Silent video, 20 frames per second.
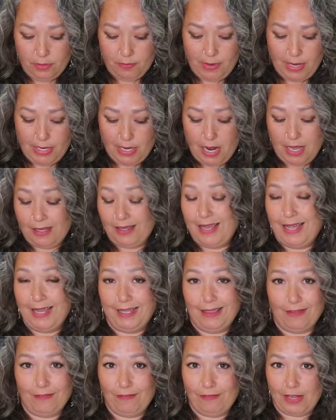you may not
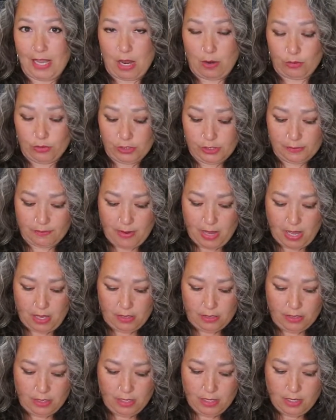like the flower
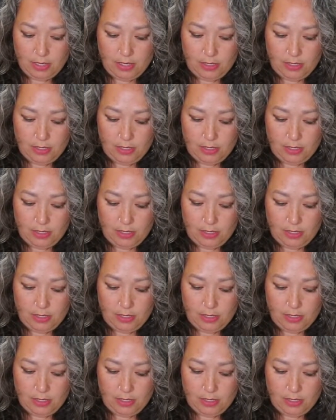smell.